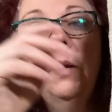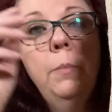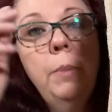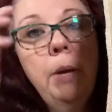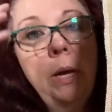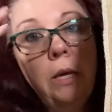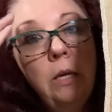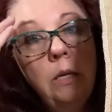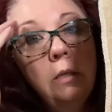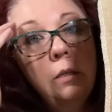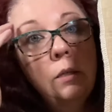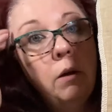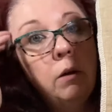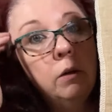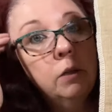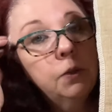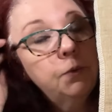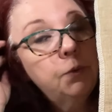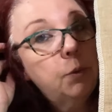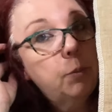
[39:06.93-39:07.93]
Becky
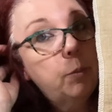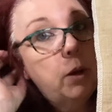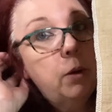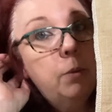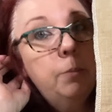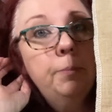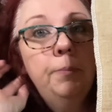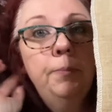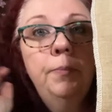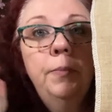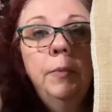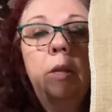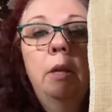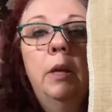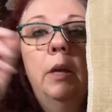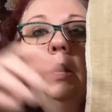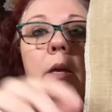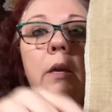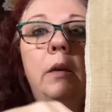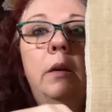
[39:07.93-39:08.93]
Socks for Mum
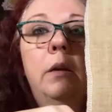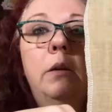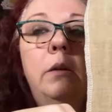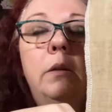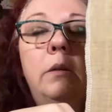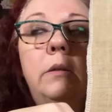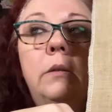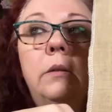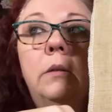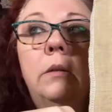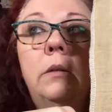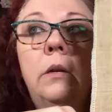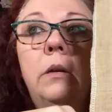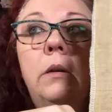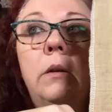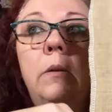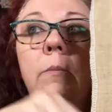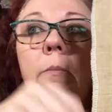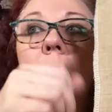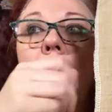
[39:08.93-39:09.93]
and
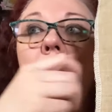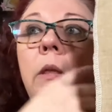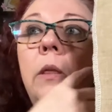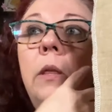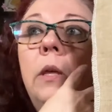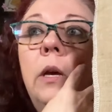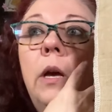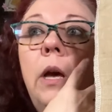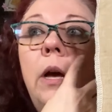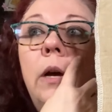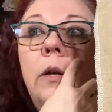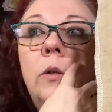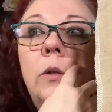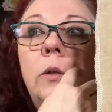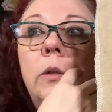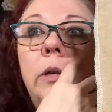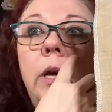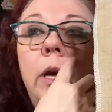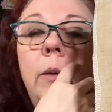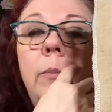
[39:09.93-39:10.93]
um, I think
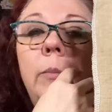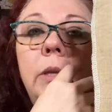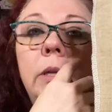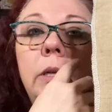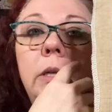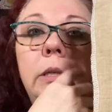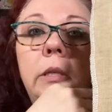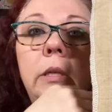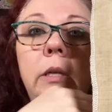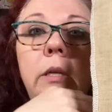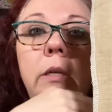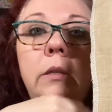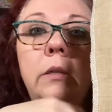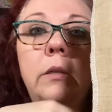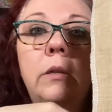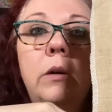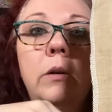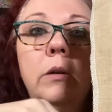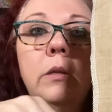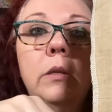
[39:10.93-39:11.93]
actually Emily C
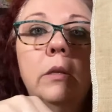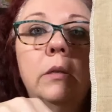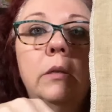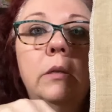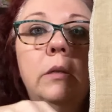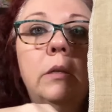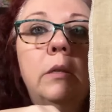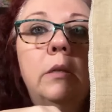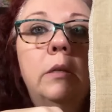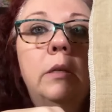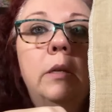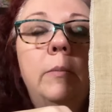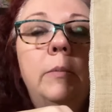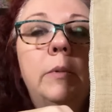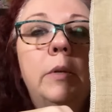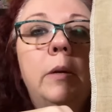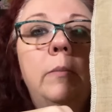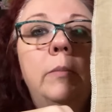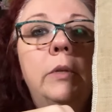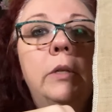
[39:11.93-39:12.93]
started this at the same
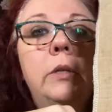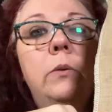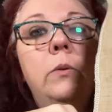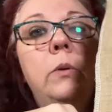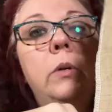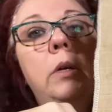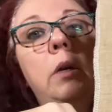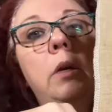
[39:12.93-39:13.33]
time too.